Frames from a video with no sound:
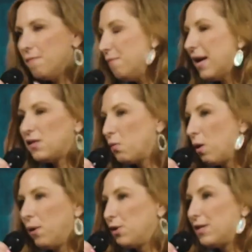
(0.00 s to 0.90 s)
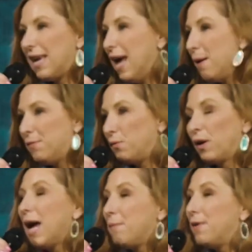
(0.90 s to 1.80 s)
That's where we're just kept, we're
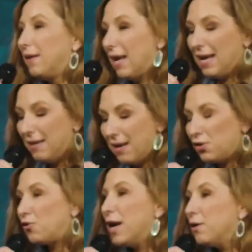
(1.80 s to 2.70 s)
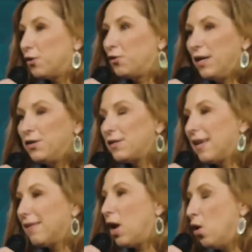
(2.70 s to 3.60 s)
kept like in that strangler tree, just
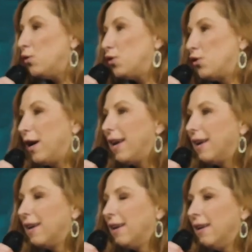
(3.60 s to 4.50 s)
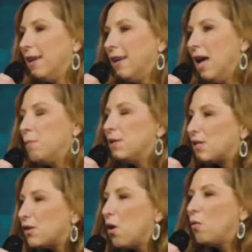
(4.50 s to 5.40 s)
like that host tree. And we
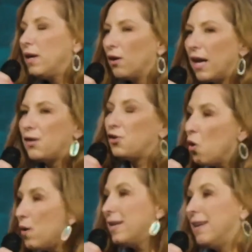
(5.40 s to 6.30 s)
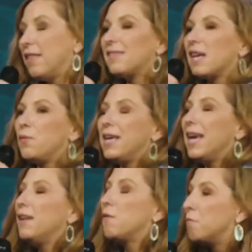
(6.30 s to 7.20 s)
slowly are like choking to death. It's like we
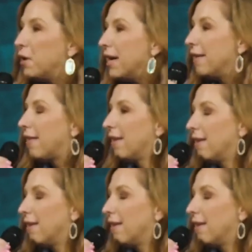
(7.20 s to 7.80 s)
can't even breathe.